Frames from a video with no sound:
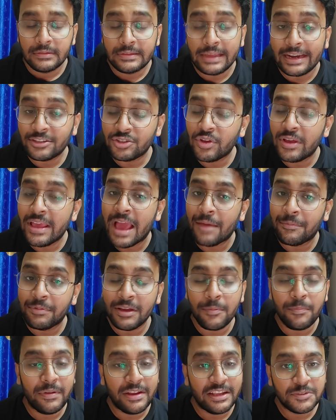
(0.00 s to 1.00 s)
That's why having
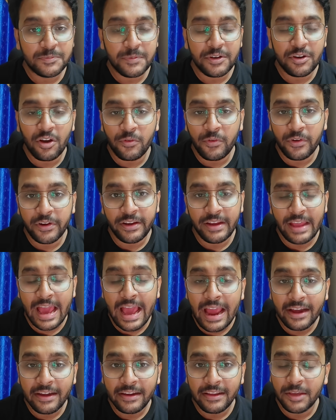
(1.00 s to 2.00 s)
a placement offer in
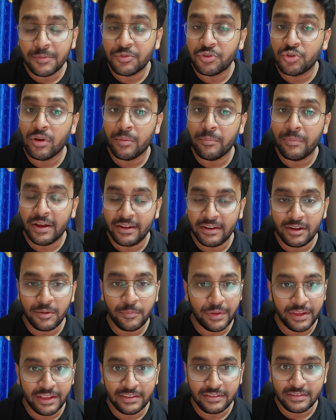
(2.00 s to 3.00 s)
hand gives you a mental
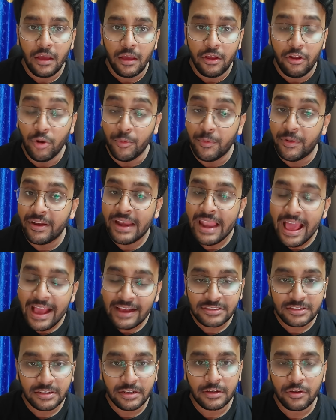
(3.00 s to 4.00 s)
peace. You'll be
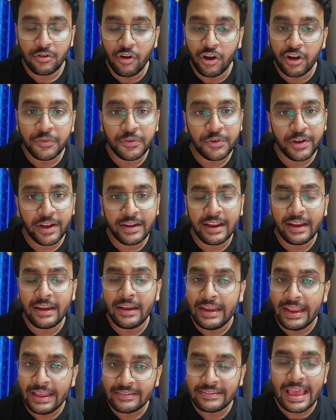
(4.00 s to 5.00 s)
relaxed, confident,
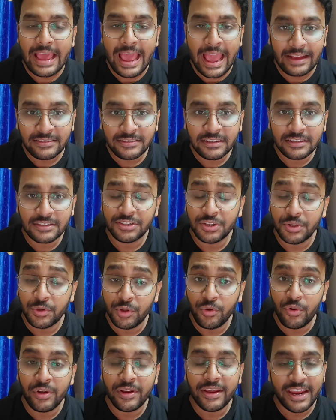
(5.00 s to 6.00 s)
and less anxious
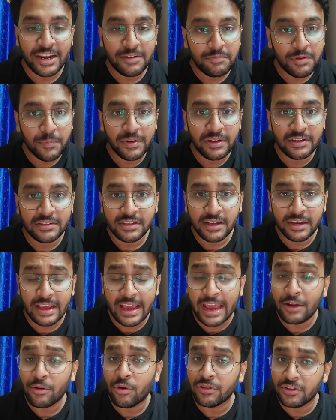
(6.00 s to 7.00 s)
during your GATE preparation
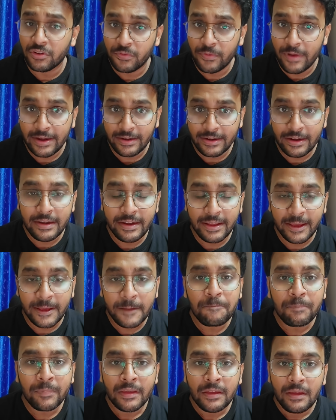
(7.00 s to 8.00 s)
and on the final day,
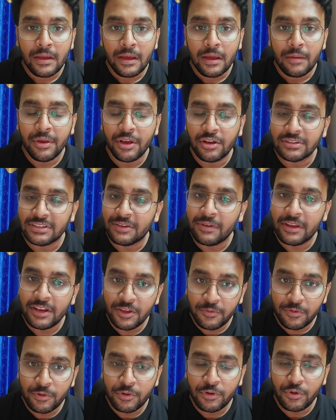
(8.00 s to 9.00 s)
because even
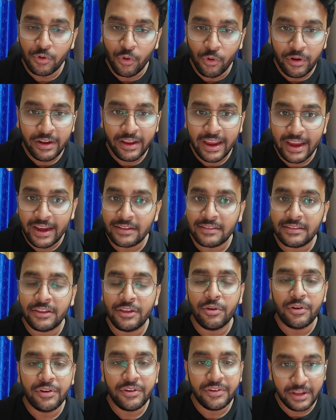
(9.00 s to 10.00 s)
if you don't get
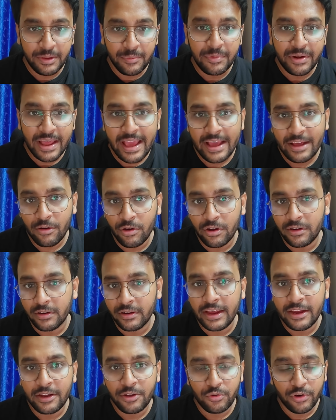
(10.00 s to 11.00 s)
your dream rank on
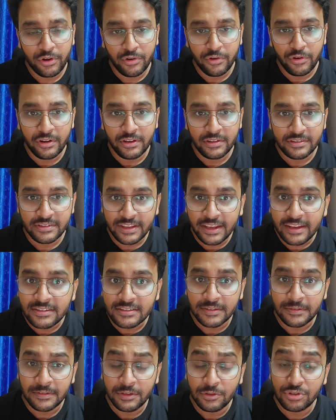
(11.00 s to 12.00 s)
GATE twenty
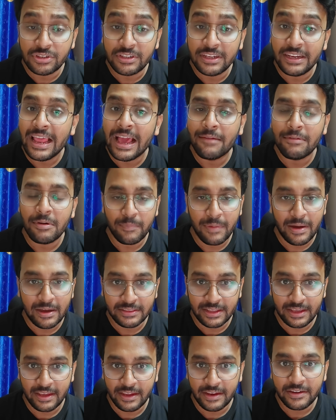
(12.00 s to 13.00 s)
twenty-six, you still have a
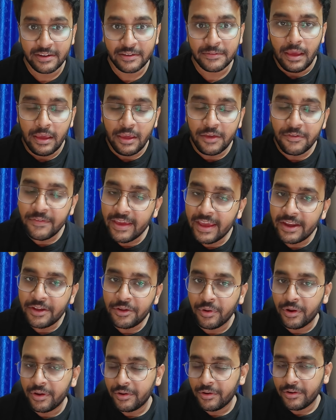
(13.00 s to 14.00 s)
path ahead. If GATE
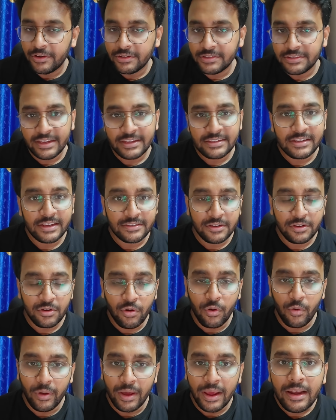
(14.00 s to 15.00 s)
twenty twenty-six doesn't
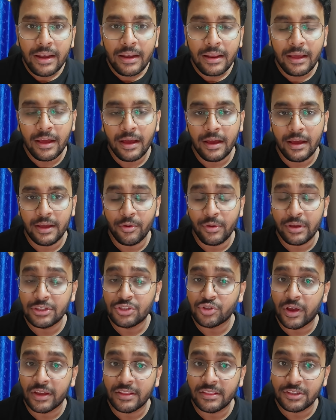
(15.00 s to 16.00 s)
go well, uh, you can
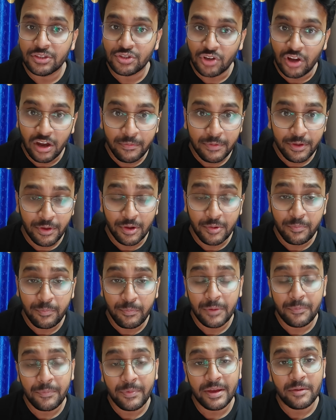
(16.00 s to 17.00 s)
join the job, you can
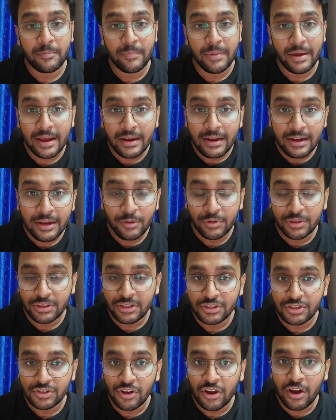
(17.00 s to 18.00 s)
prepare parallelly with
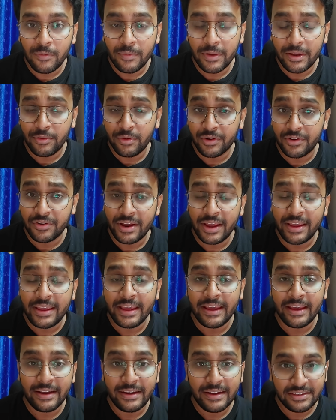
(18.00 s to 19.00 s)
the job, and you can try
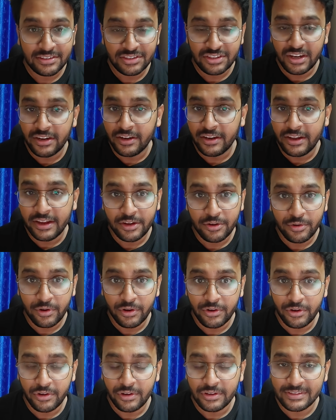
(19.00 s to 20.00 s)
again next year in GATE
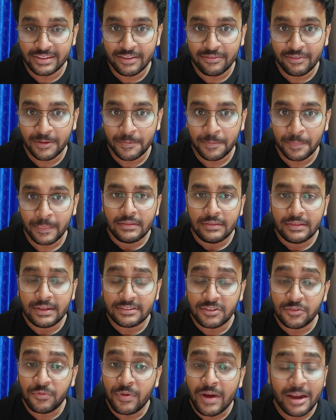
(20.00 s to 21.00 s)
twenty twenty-seven.
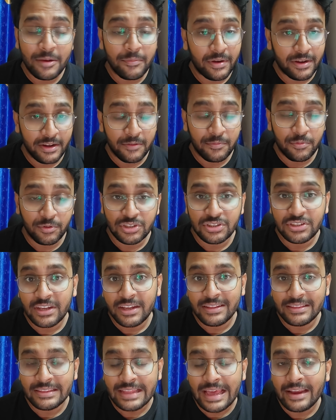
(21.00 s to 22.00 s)
That's a far better
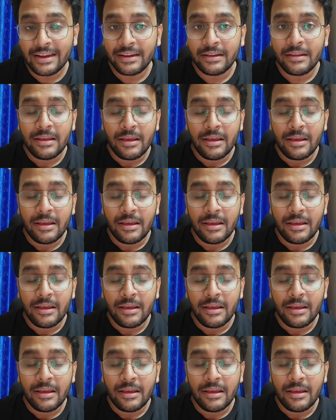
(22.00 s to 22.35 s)
position than